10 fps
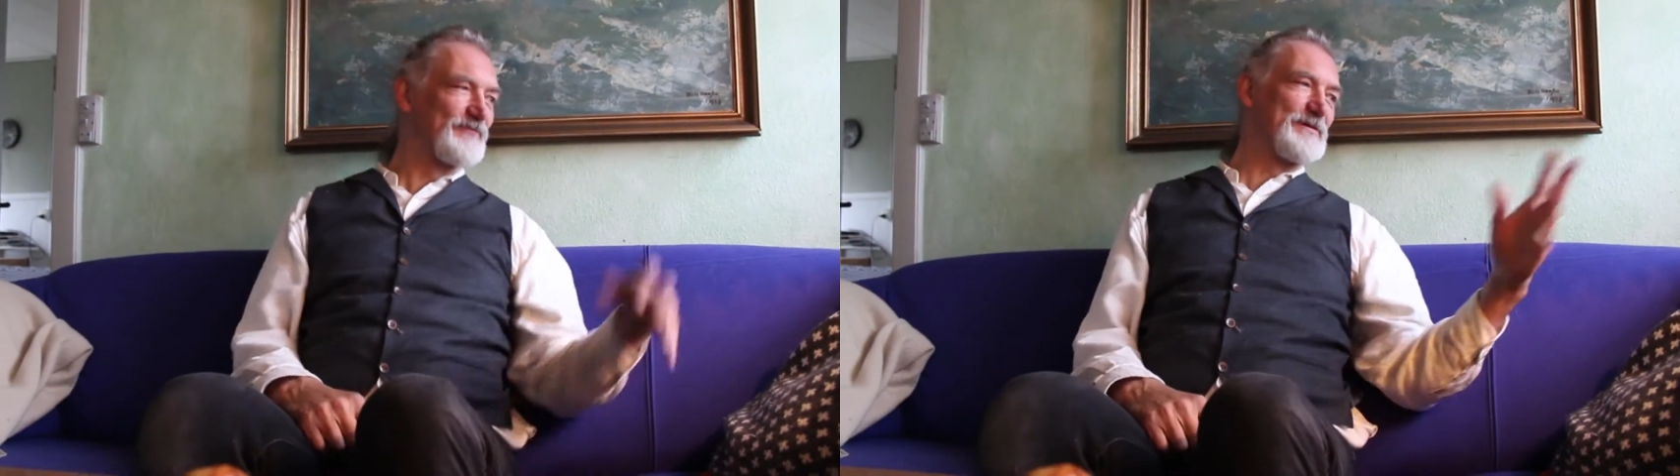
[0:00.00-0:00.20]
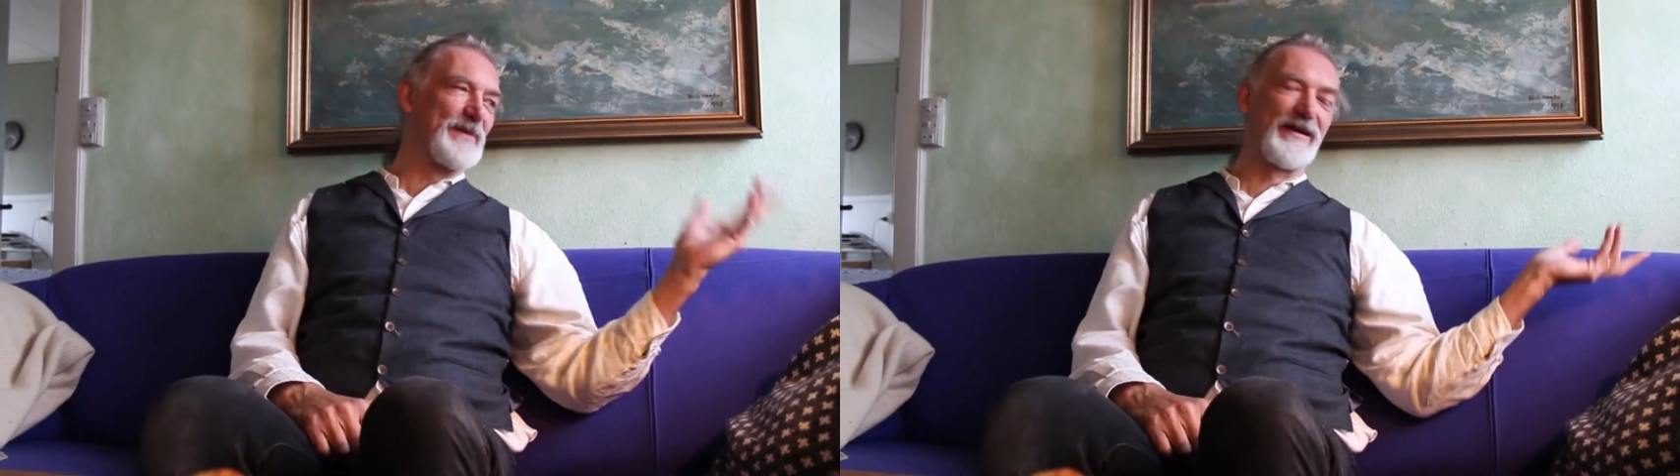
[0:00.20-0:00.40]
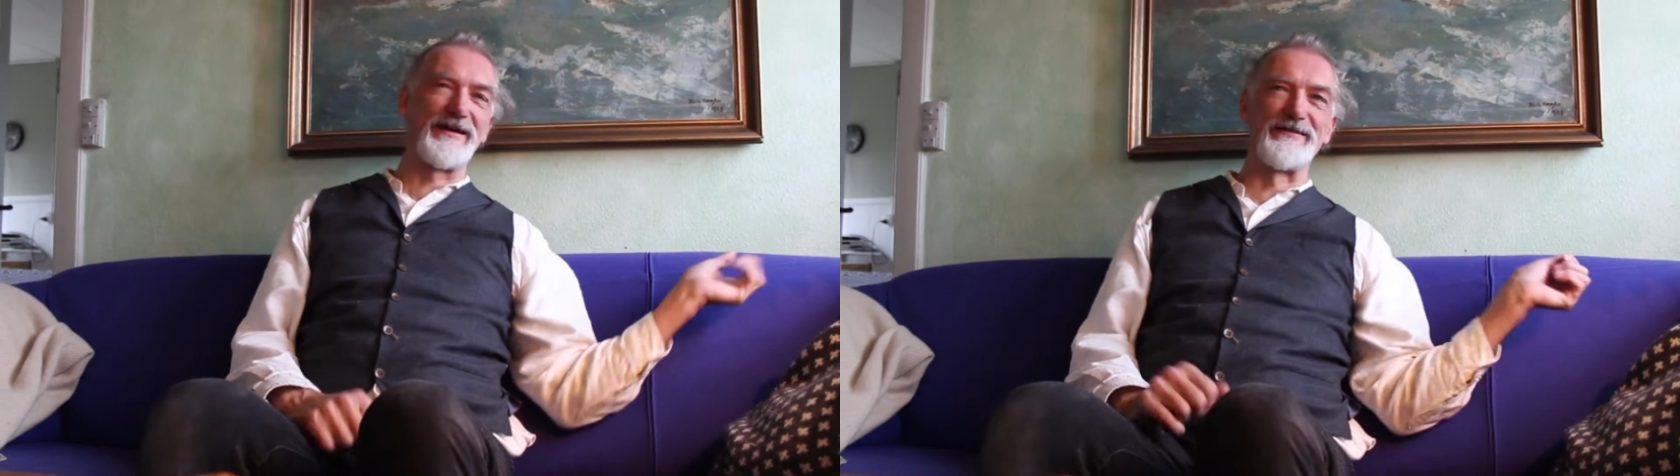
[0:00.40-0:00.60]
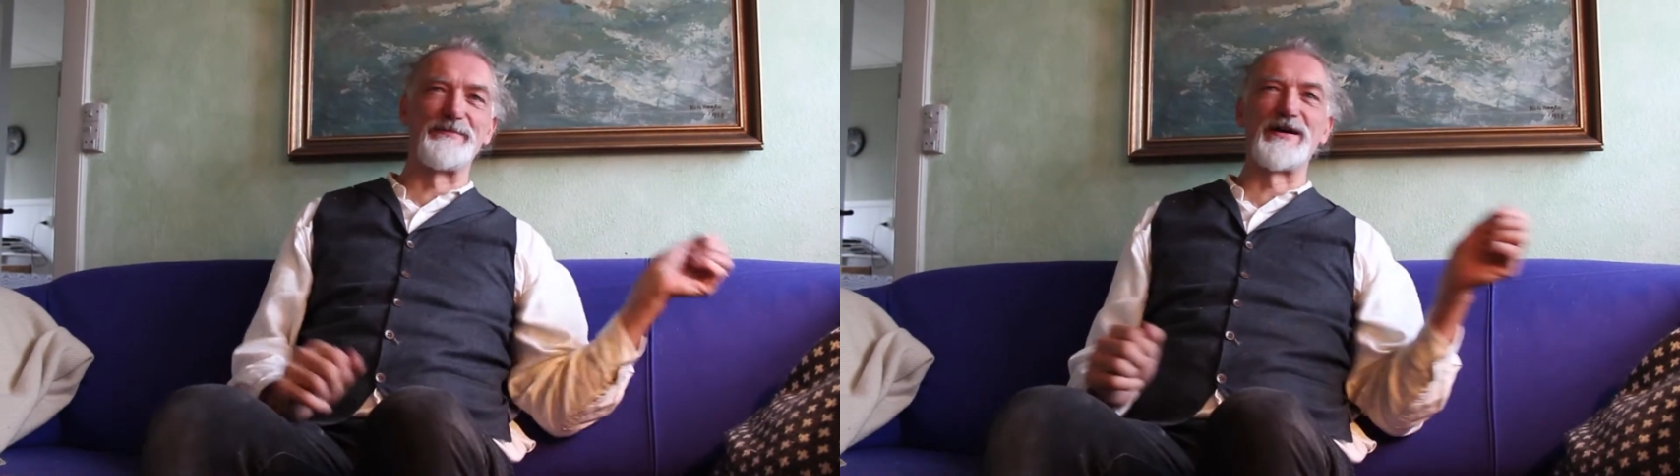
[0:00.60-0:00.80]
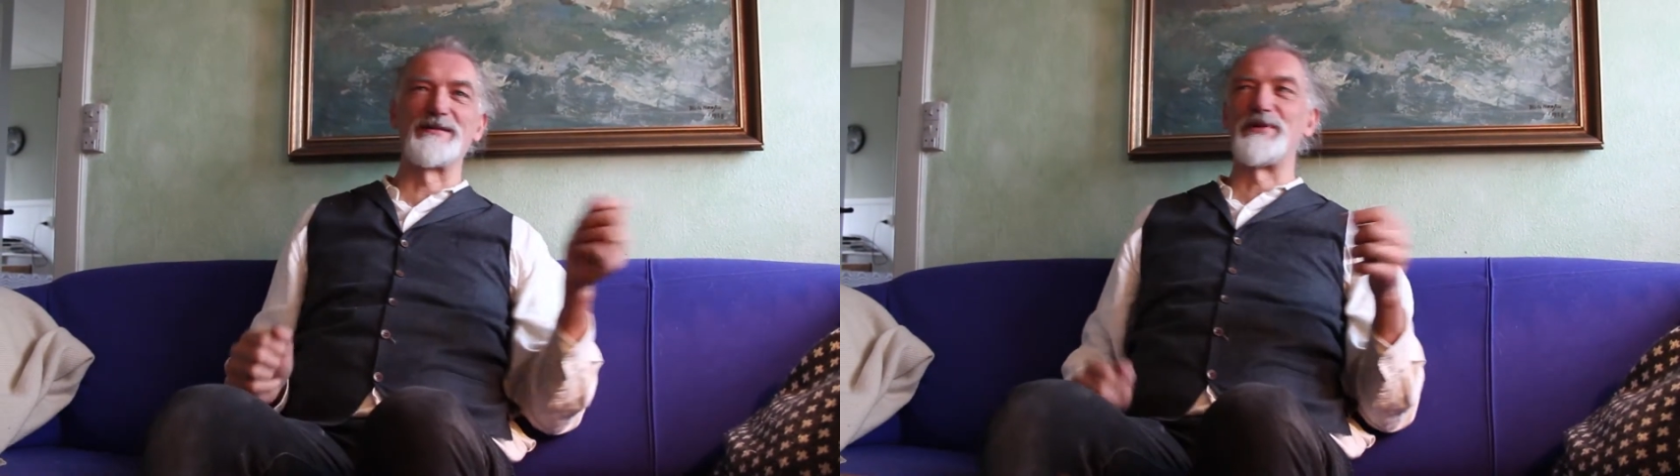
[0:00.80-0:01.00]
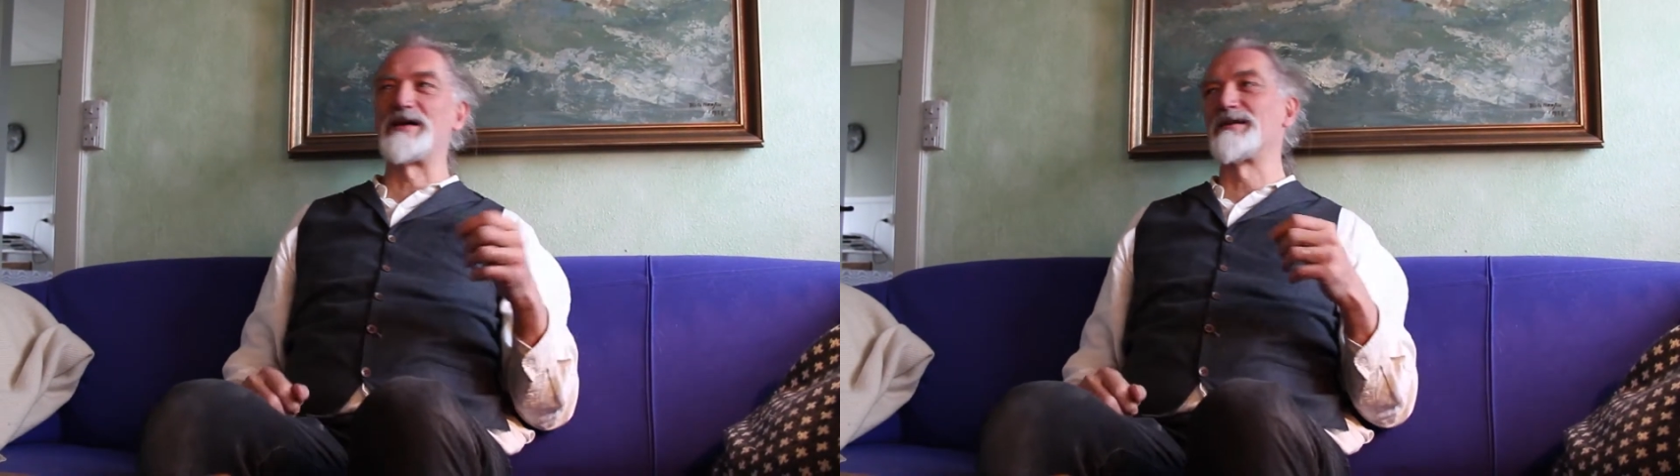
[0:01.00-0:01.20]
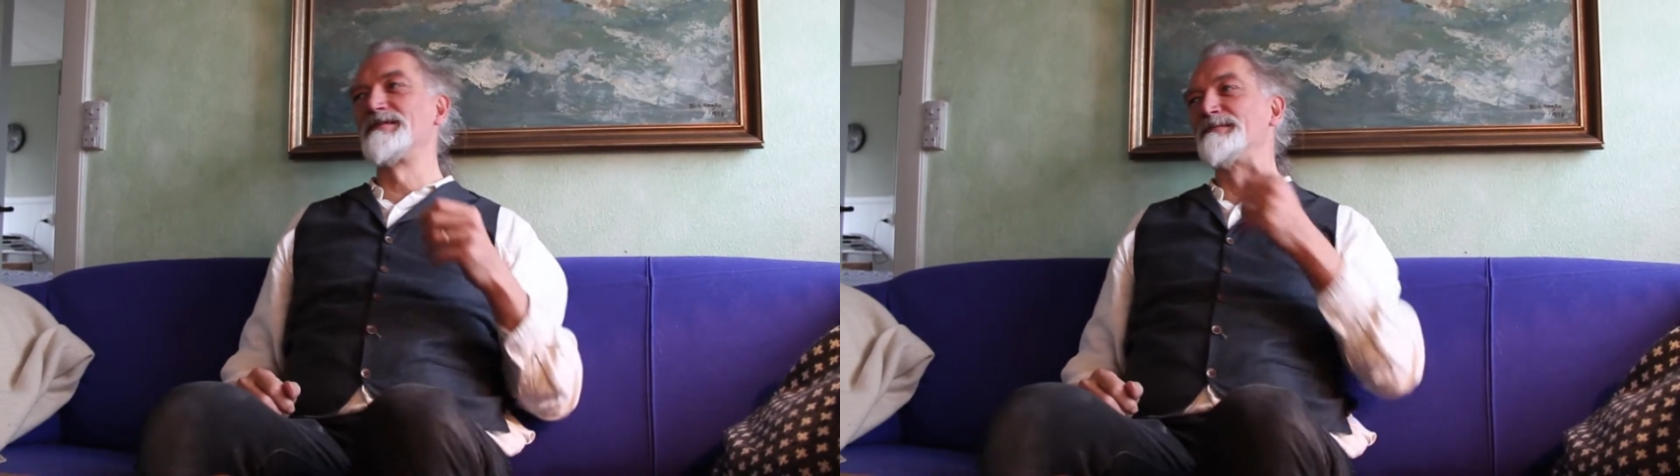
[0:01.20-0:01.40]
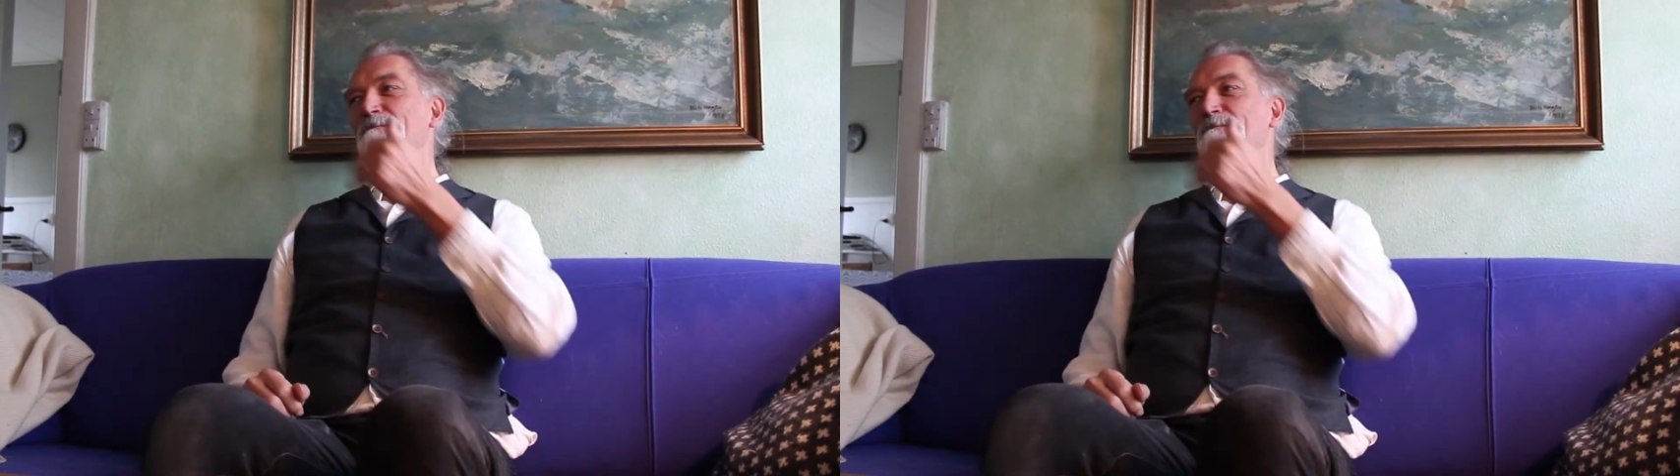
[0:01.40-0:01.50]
with my Harry Potter model.